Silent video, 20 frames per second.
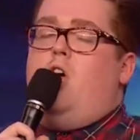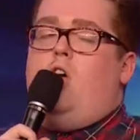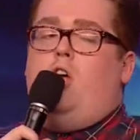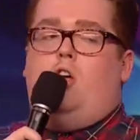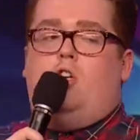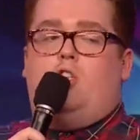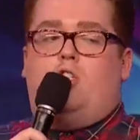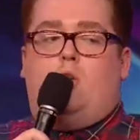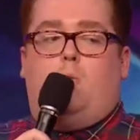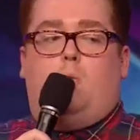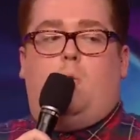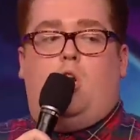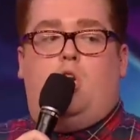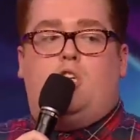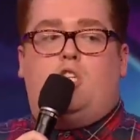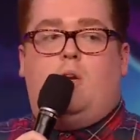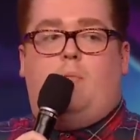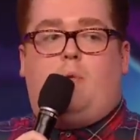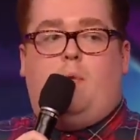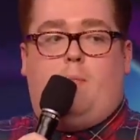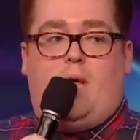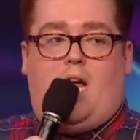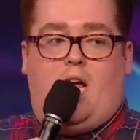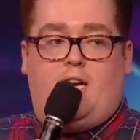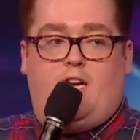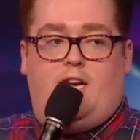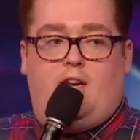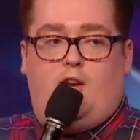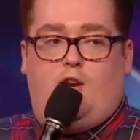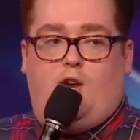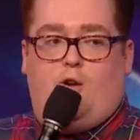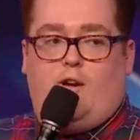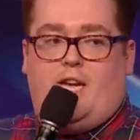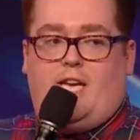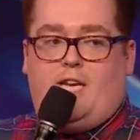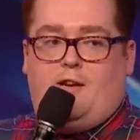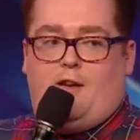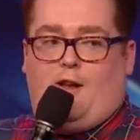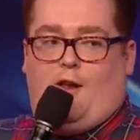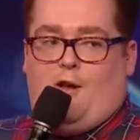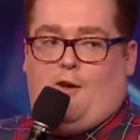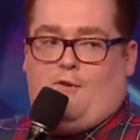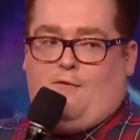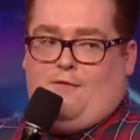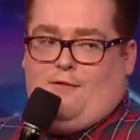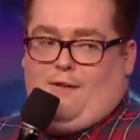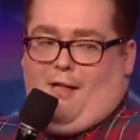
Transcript: urge to worship a man in a loincloth.